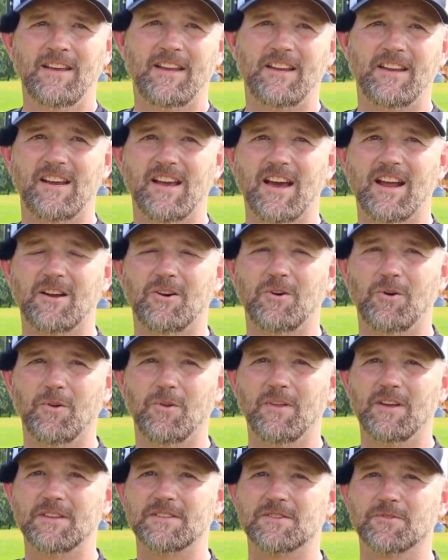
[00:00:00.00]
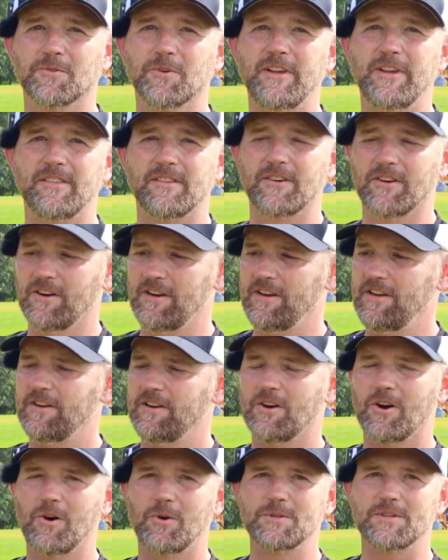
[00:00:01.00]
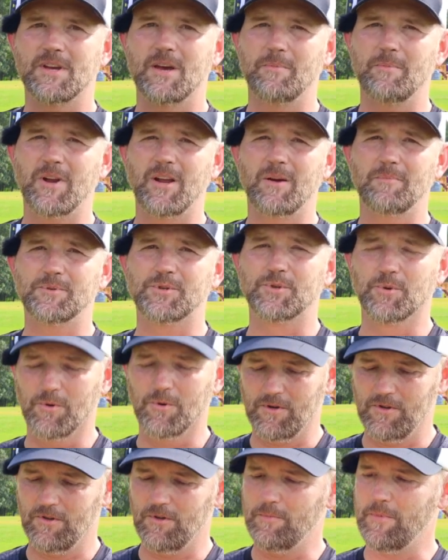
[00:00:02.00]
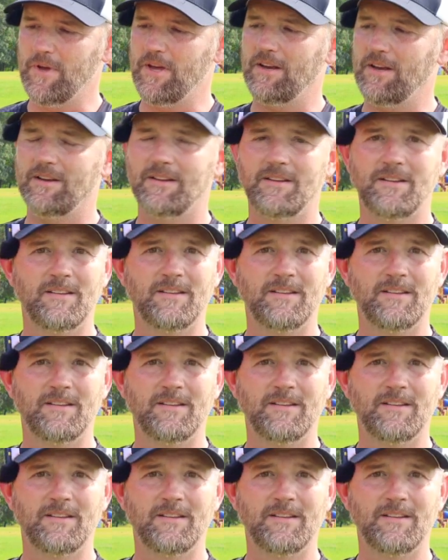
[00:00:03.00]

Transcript: and you got a hole that's 330, you're always coming up short a little bit.